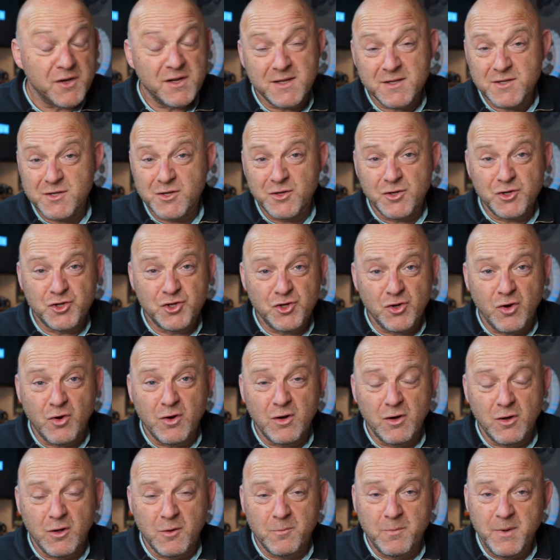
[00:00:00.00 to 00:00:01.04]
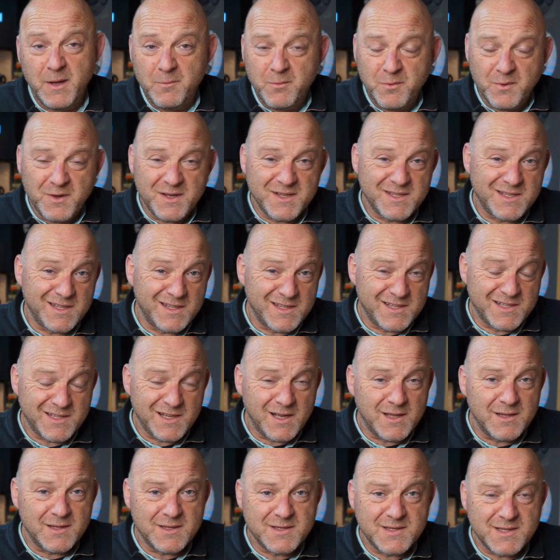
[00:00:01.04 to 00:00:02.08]
That's going to shock a lot of people, because at the
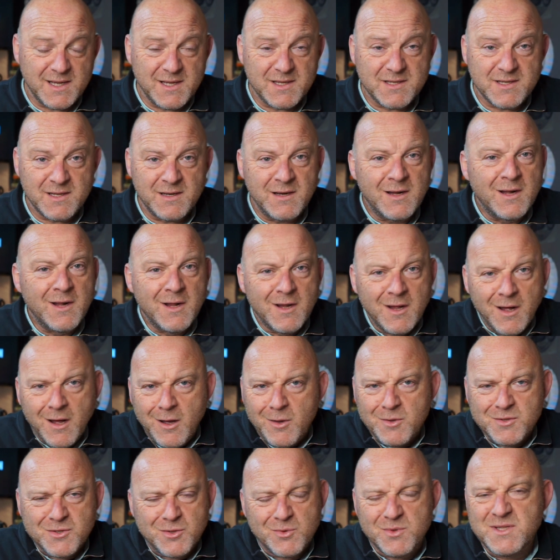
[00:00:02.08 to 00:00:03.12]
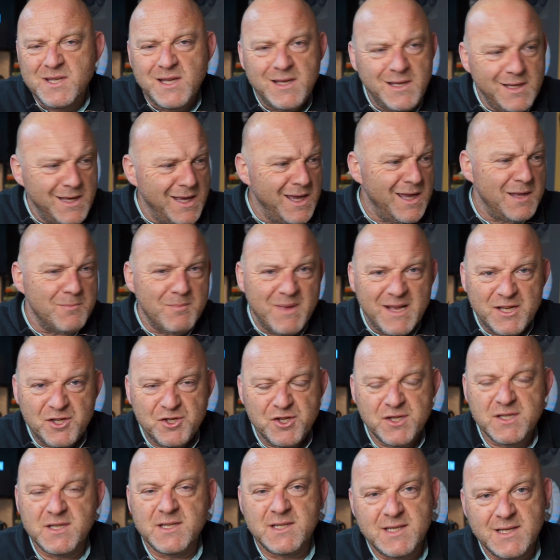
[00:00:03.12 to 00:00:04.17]
start of the season I was always saying, yeah,
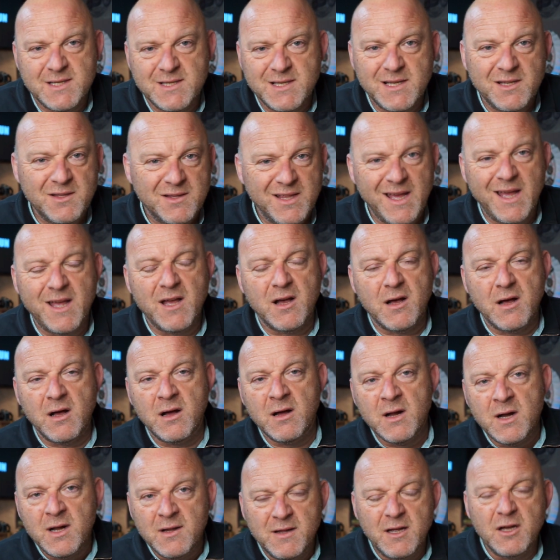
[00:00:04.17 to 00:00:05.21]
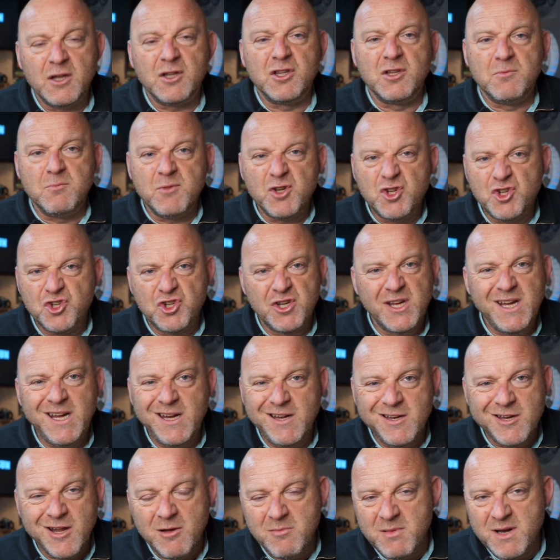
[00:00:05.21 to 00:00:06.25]
Manchester City, they are the
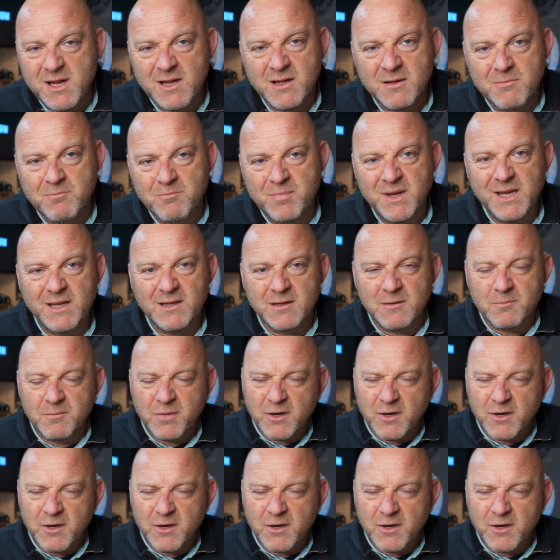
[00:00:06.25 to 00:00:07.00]
machine, nobody can beat them.